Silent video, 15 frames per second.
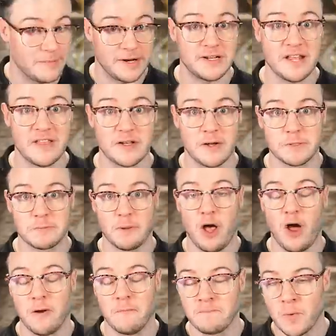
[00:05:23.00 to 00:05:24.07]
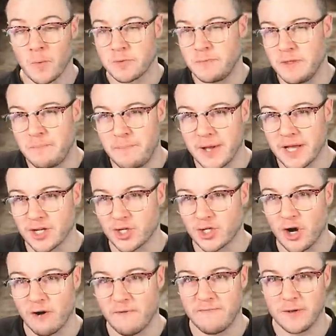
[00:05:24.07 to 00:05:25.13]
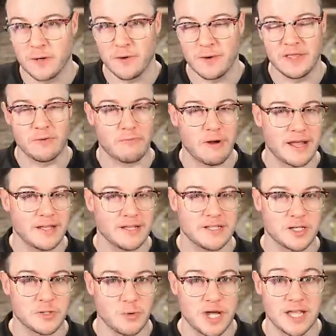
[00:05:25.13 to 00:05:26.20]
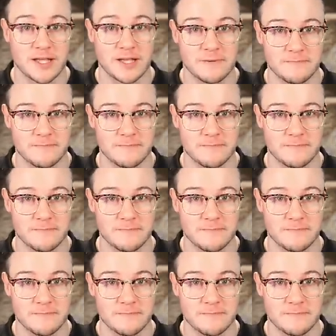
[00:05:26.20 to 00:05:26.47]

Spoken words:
Let me know down in the comments below what's been the biggest shock for you in the rankings this week.